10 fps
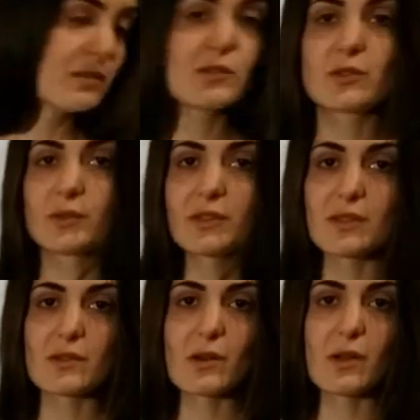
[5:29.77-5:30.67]
through
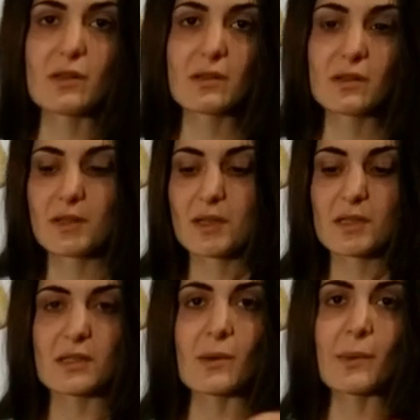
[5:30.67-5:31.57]
this hole
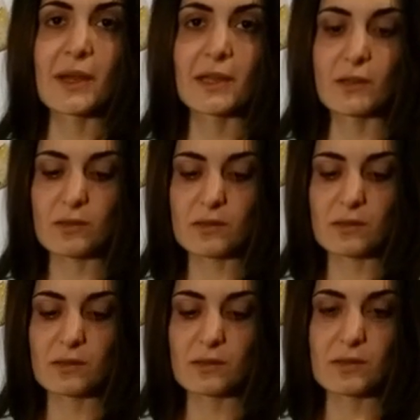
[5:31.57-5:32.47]
some values,
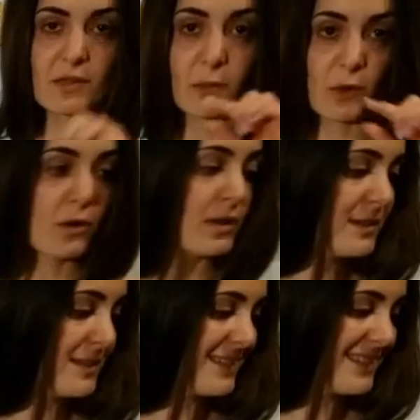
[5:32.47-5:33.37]
some
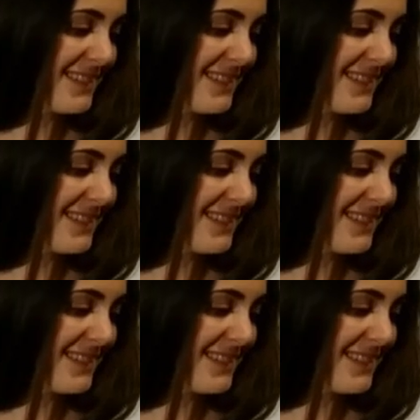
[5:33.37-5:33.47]
coins,